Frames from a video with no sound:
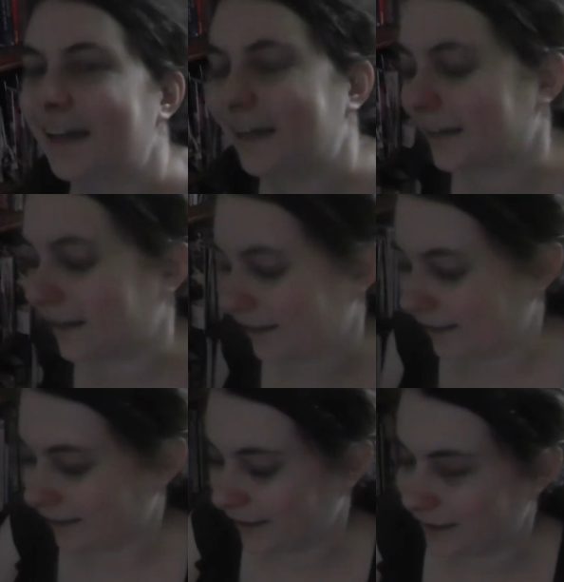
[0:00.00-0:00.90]
And then like,
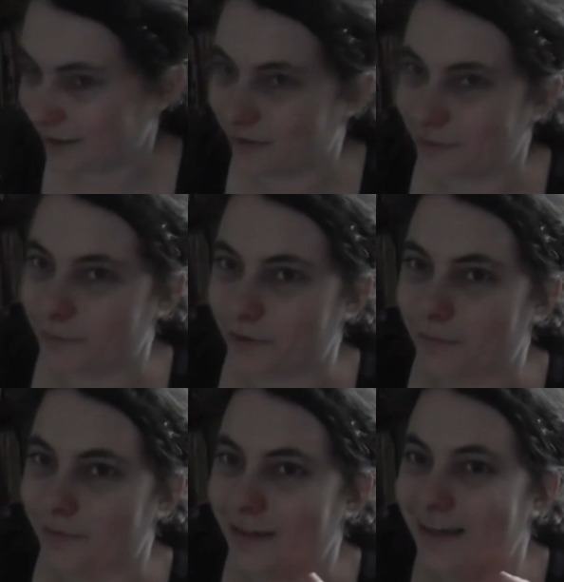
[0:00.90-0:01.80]
you could
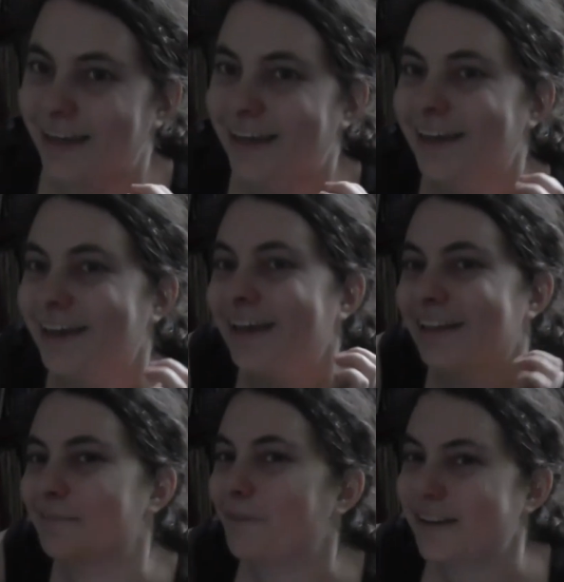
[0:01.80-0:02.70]
probably,
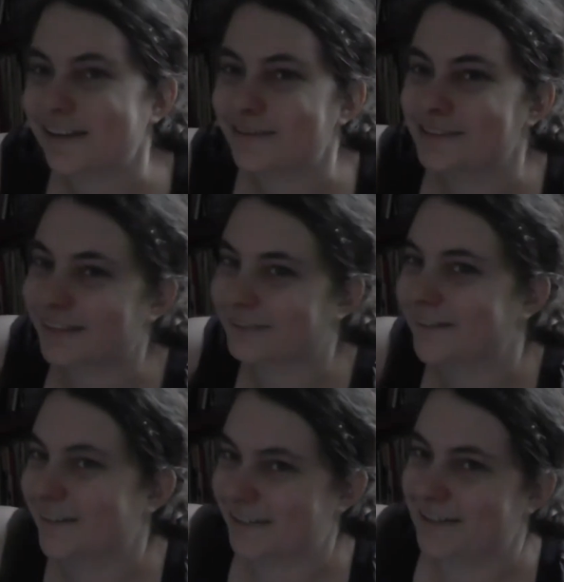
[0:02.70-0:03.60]
depending on which
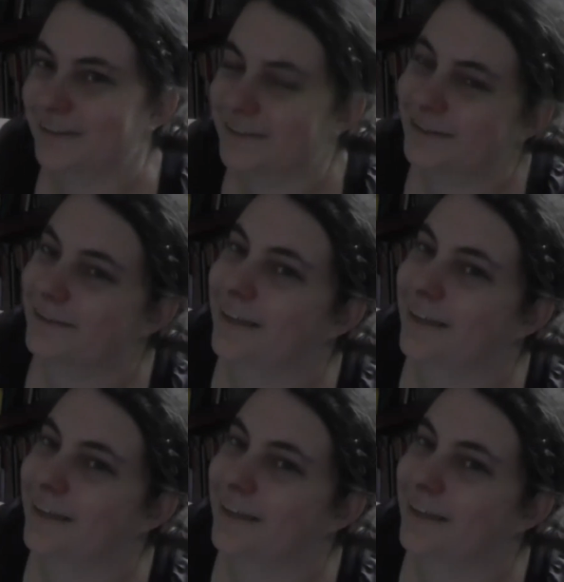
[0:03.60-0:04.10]
direction you choose,